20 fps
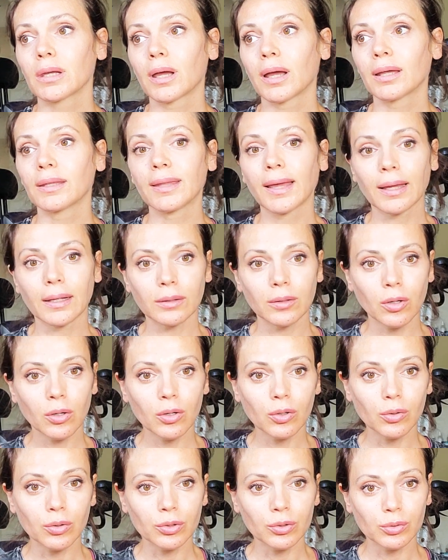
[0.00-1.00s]
a
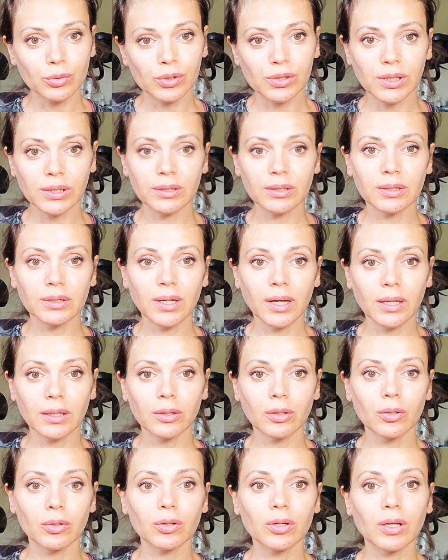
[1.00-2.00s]
dialogue or to start a
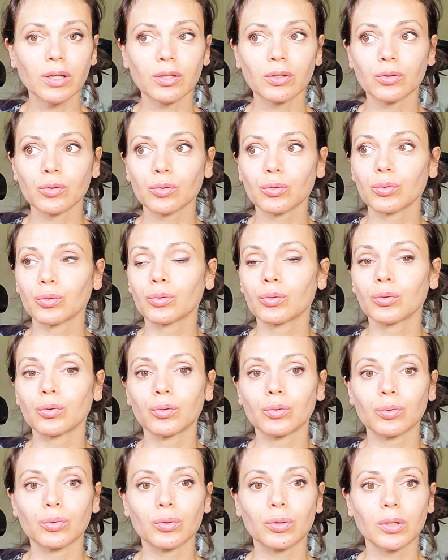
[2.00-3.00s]
dialogue and
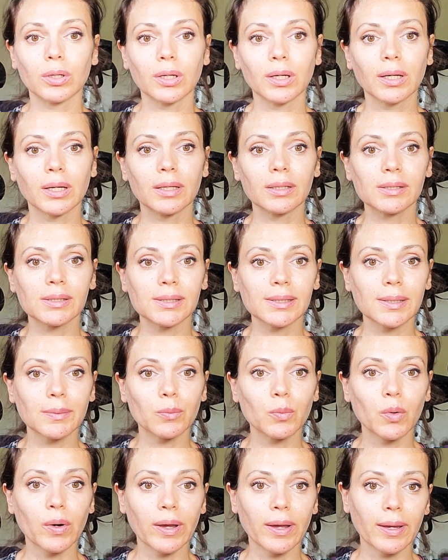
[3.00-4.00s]
to in
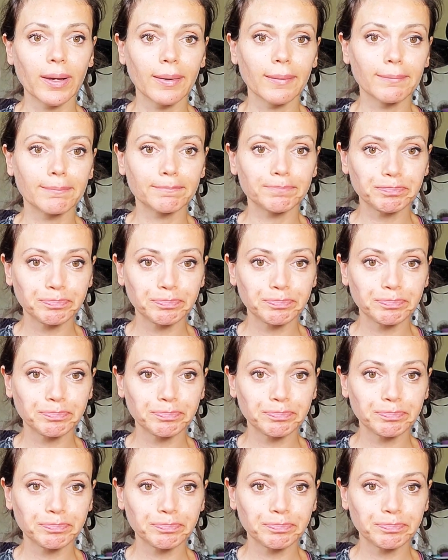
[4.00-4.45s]
some way